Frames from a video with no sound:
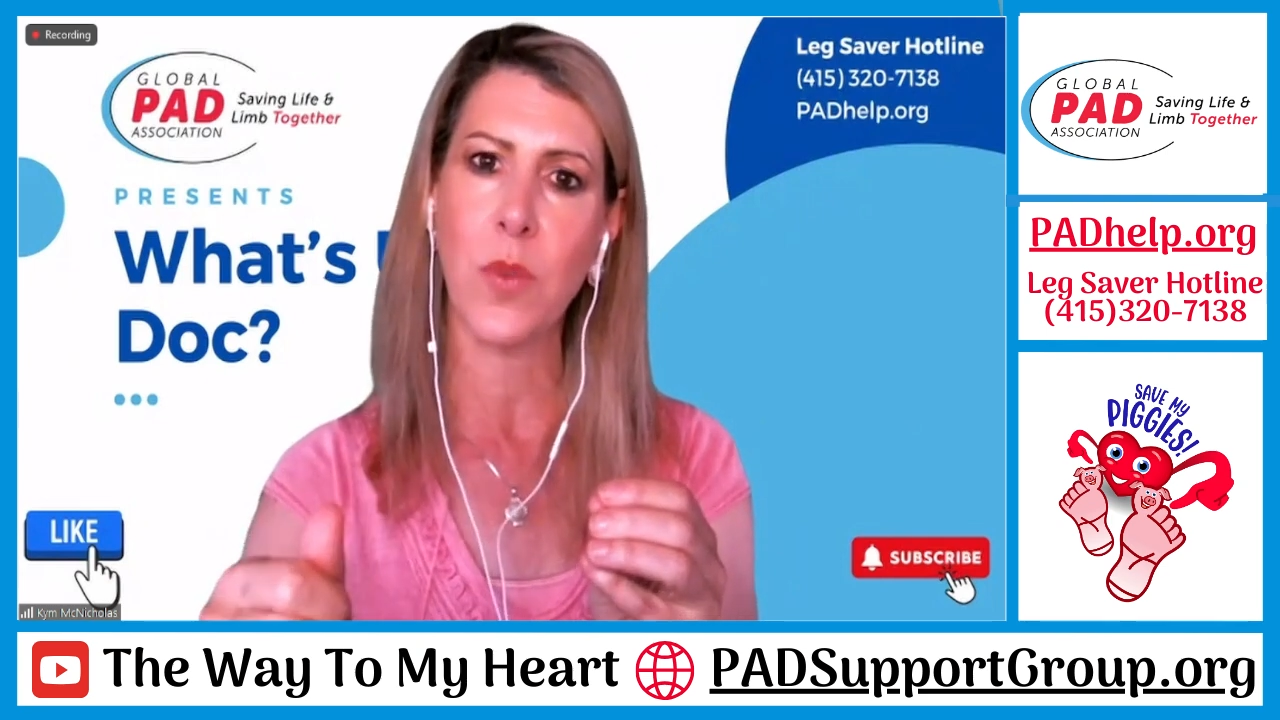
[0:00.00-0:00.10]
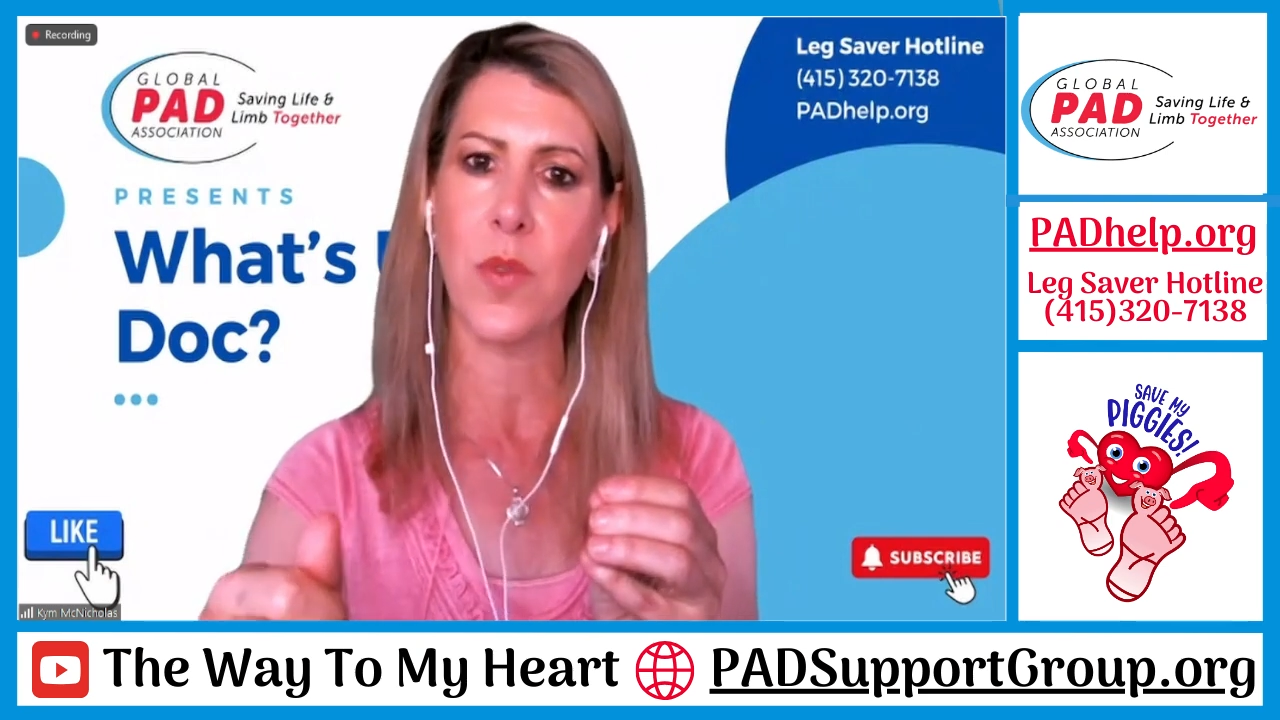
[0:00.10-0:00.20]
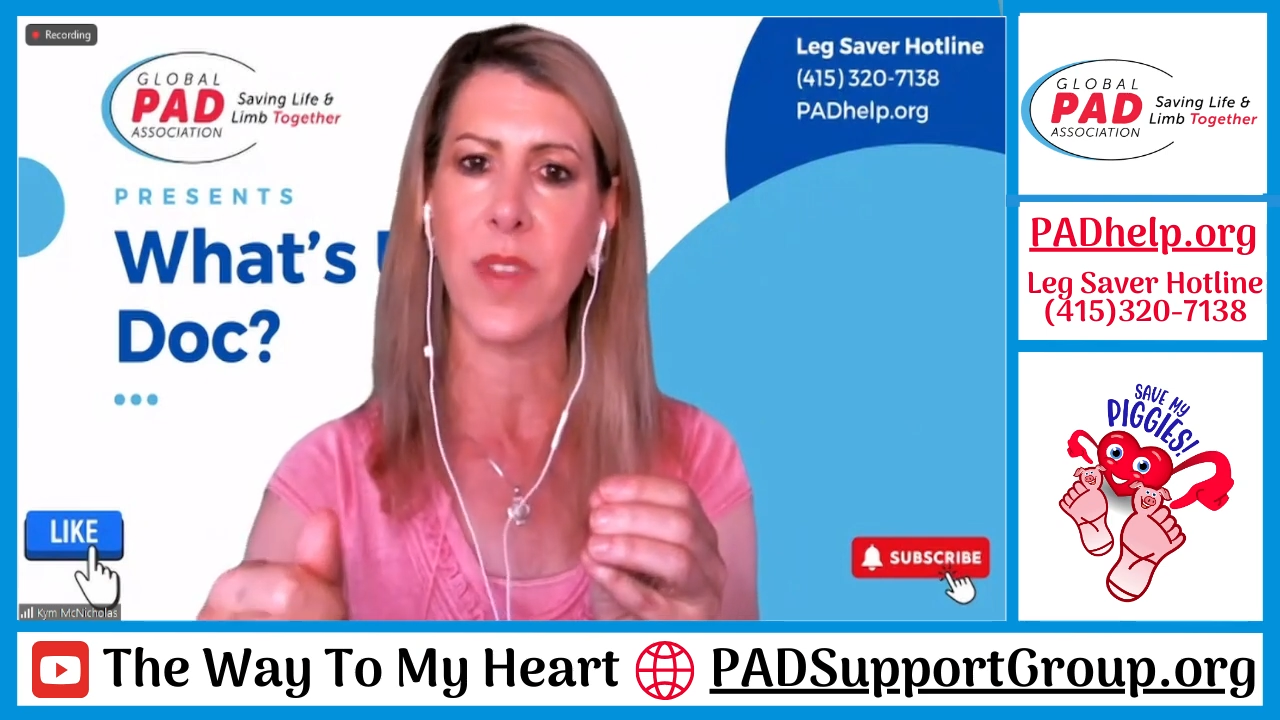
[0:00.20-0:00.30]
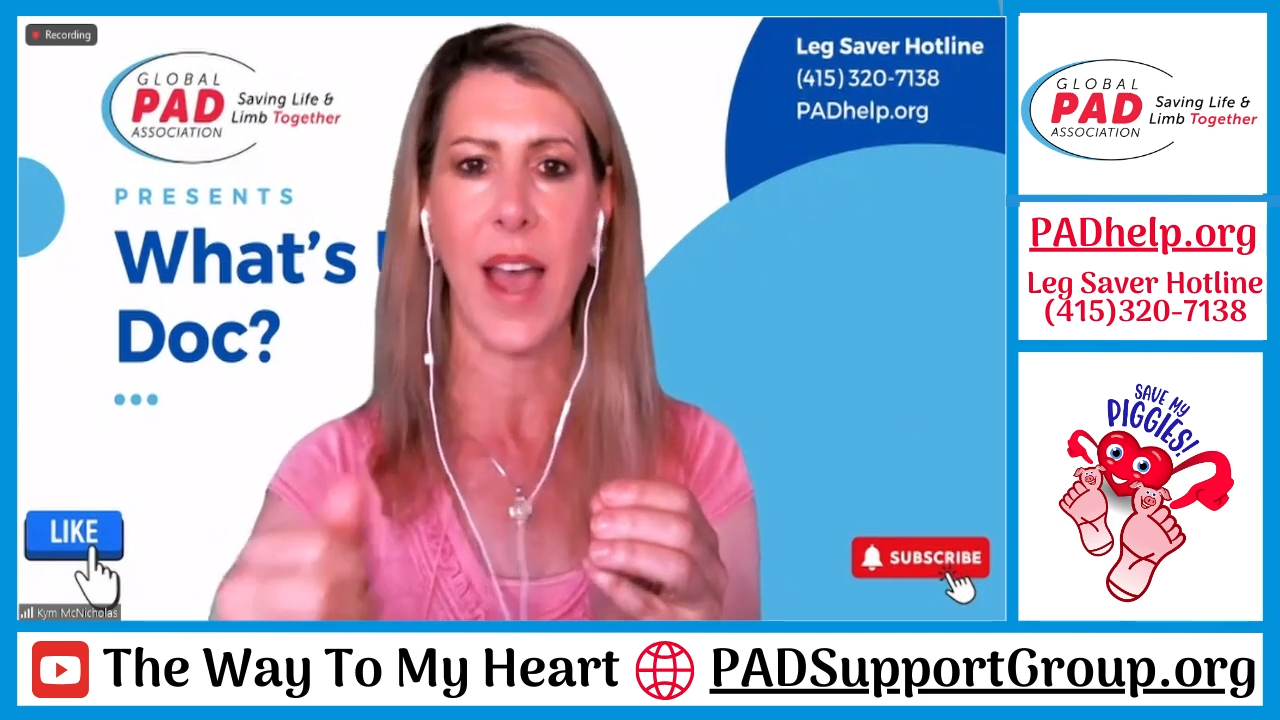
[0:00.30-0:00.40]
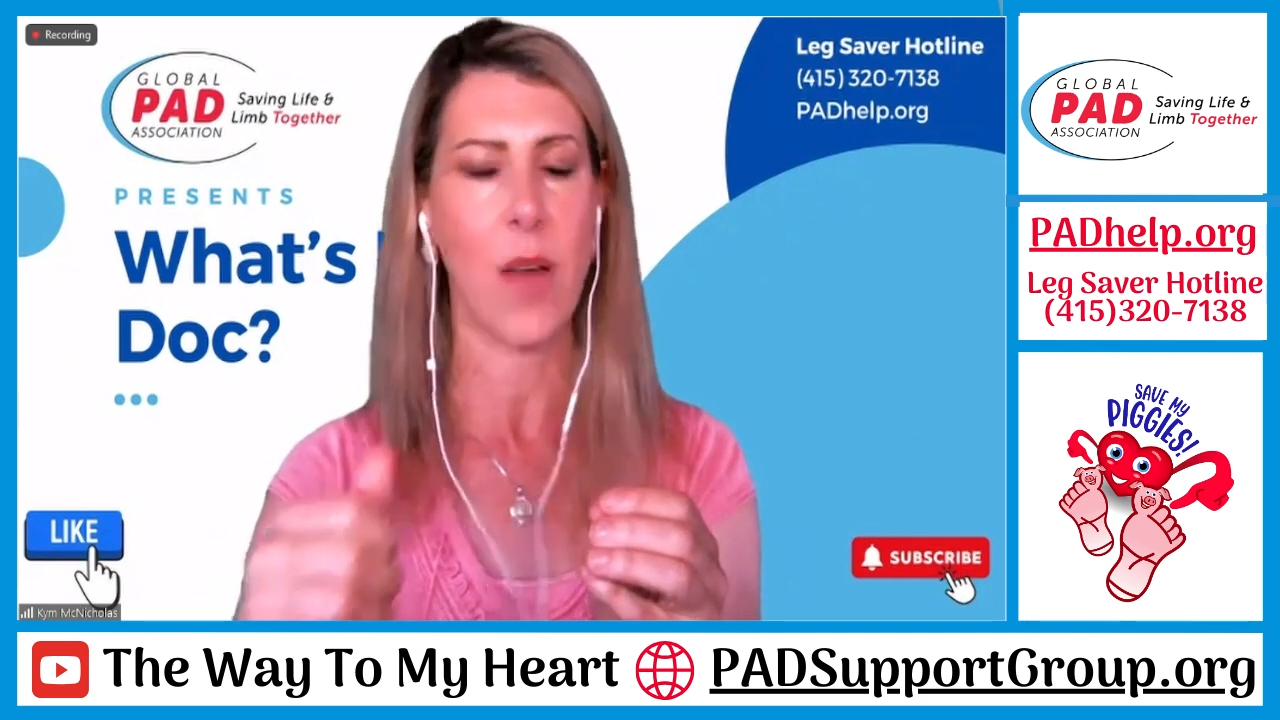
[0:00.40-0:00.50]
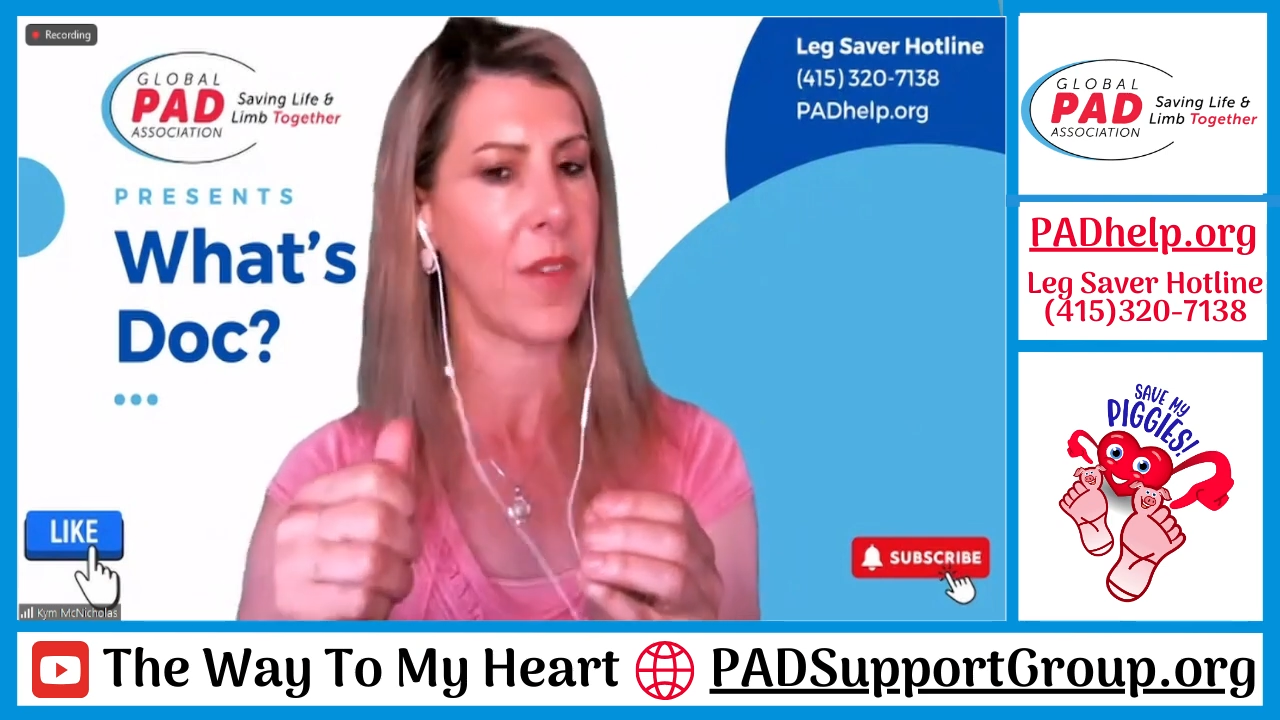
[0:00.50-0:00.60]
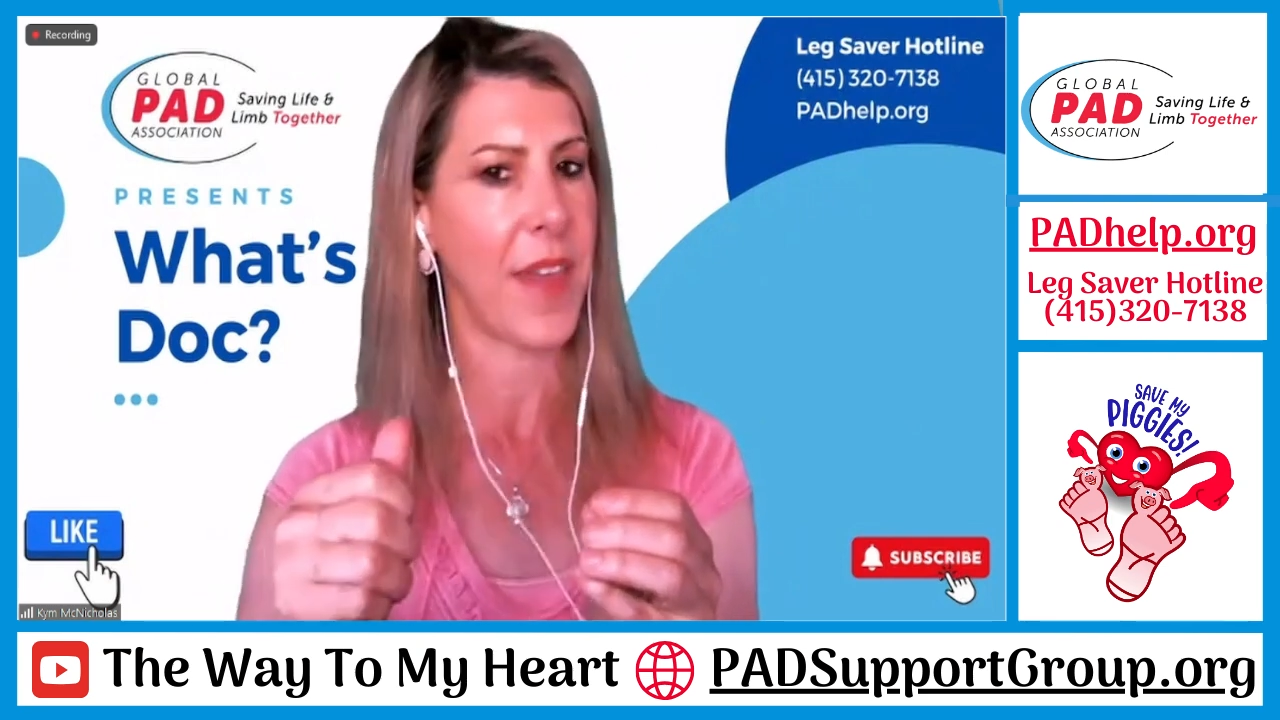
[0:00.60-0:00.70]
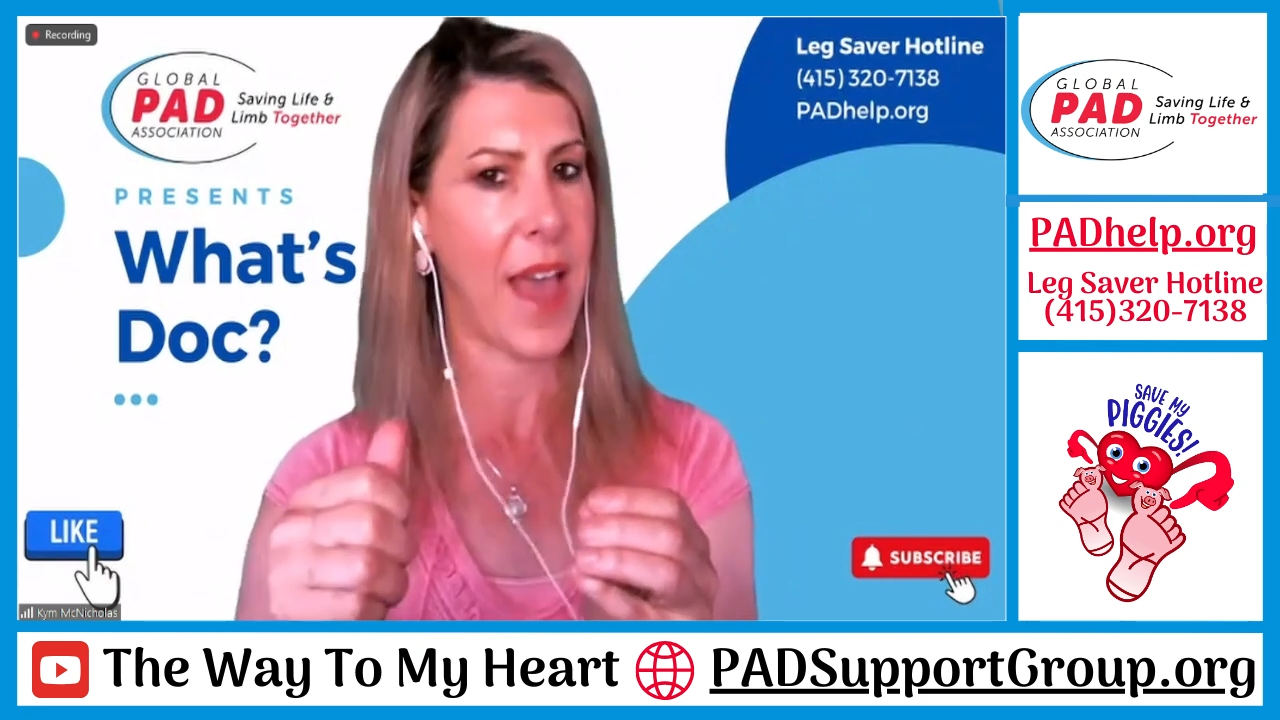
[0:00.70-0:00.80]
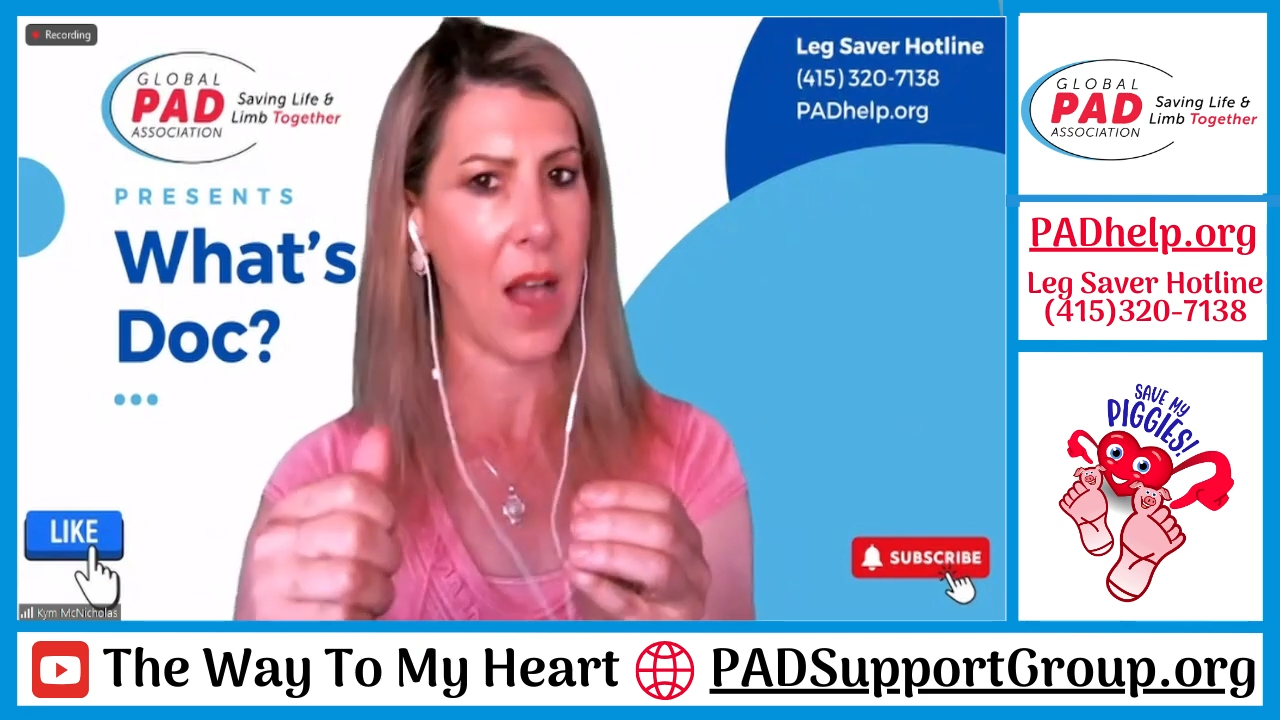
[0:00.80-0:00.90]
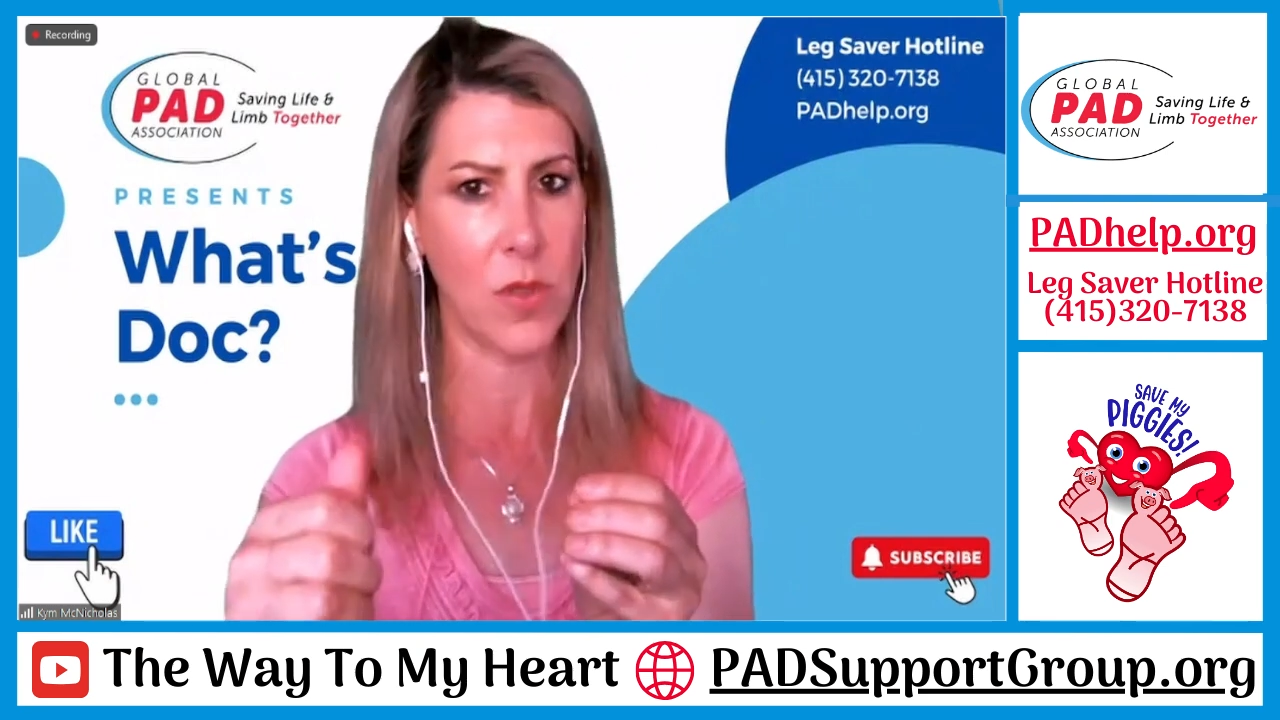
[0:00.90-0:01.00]
through that
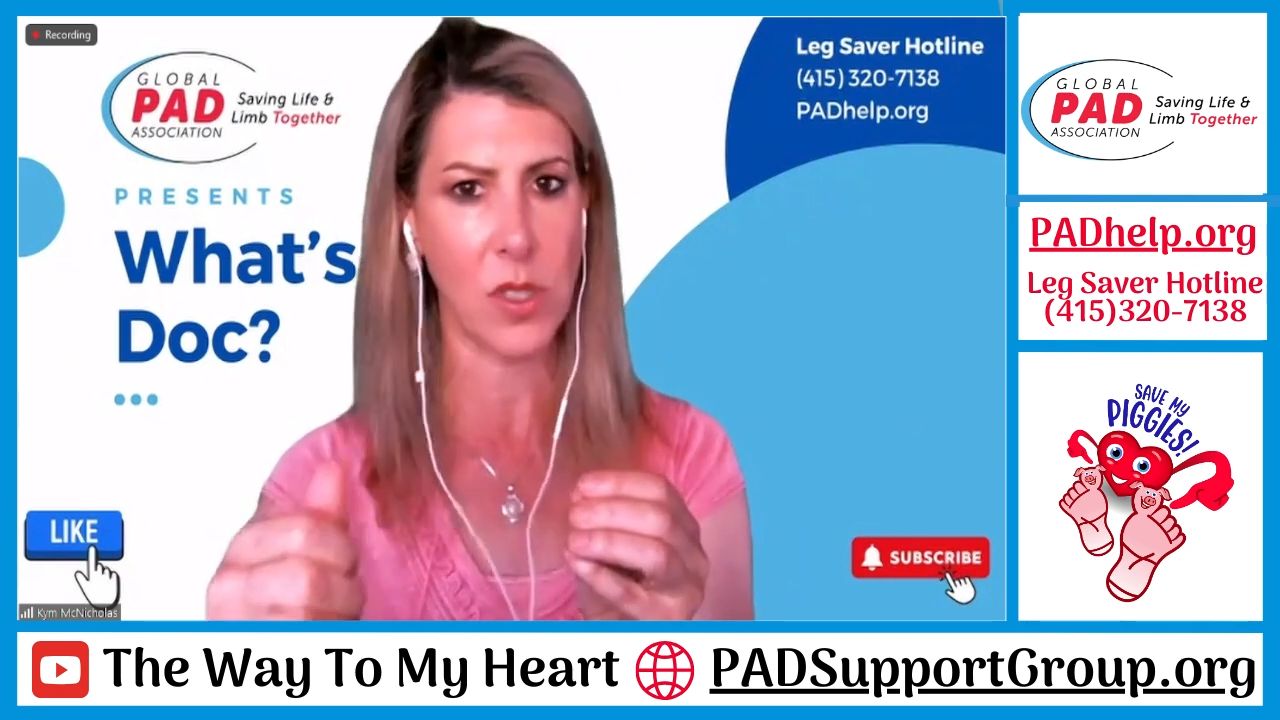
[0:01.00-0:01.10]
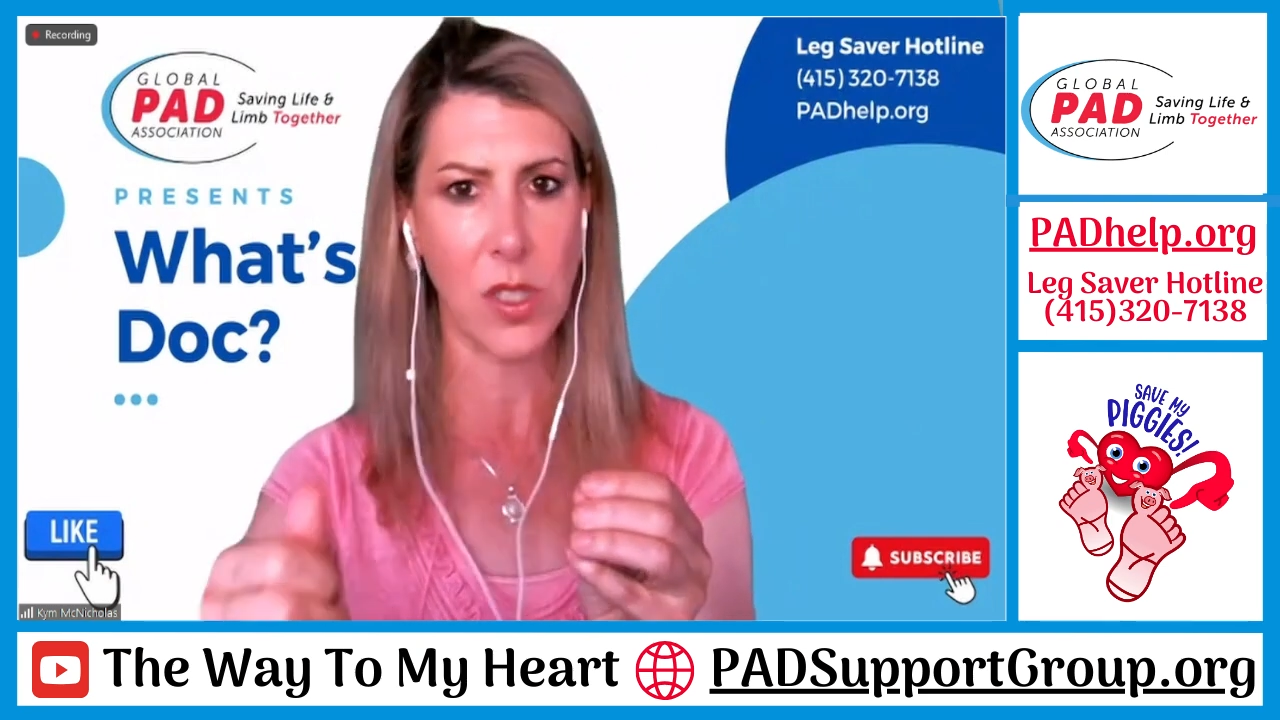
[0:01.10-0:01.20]
without